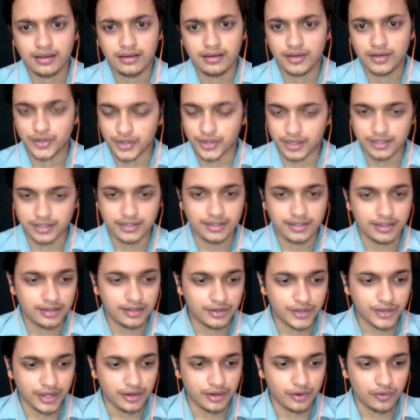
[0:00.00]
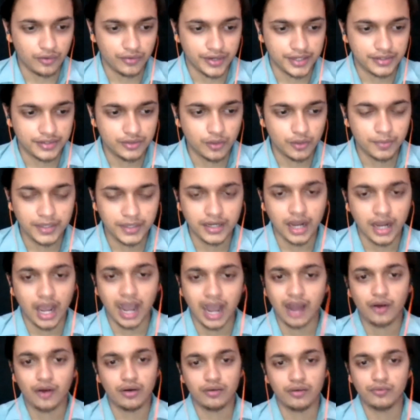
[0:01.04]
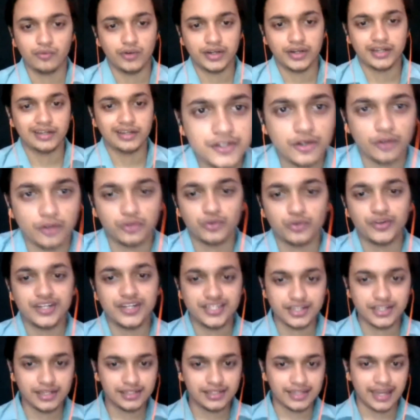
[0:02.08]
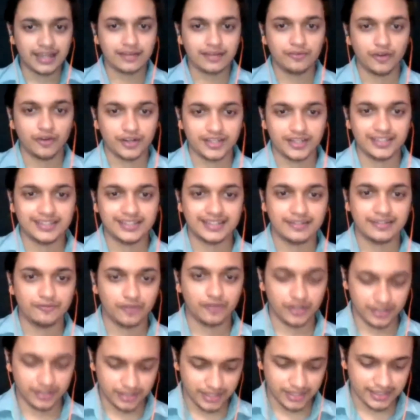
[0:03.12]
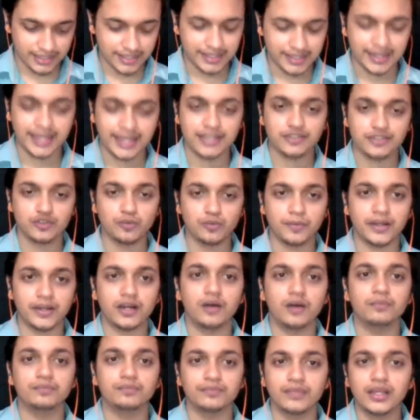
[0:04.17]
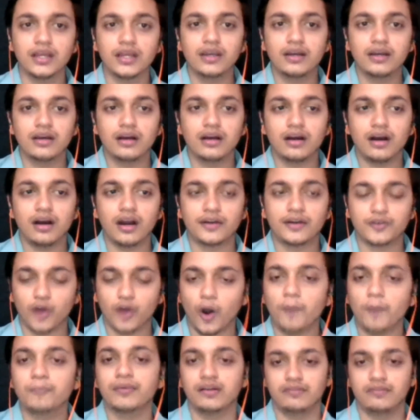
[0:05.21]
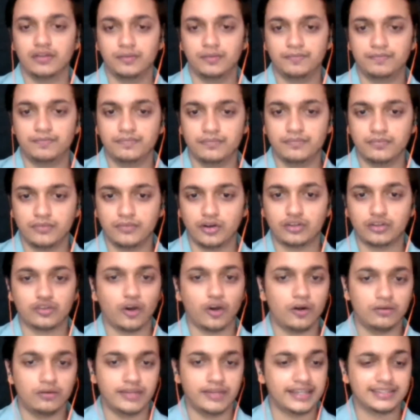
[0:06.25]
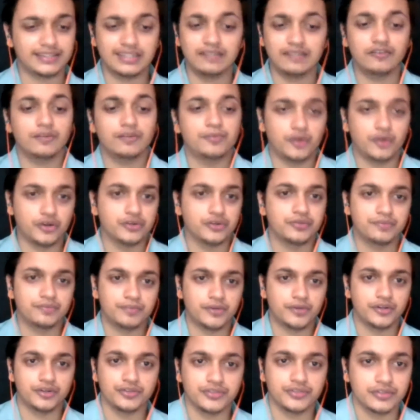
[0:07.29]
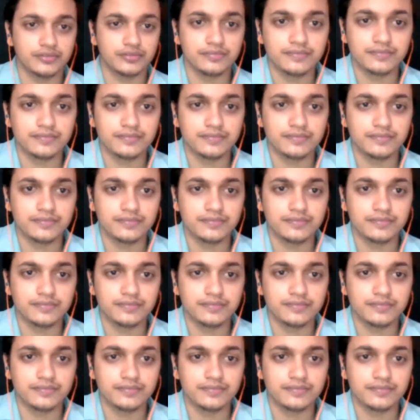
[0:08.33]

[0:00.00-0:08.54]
Okay, okay, no worries. So, but the question is like what does it takes to become a top level or top next level producer?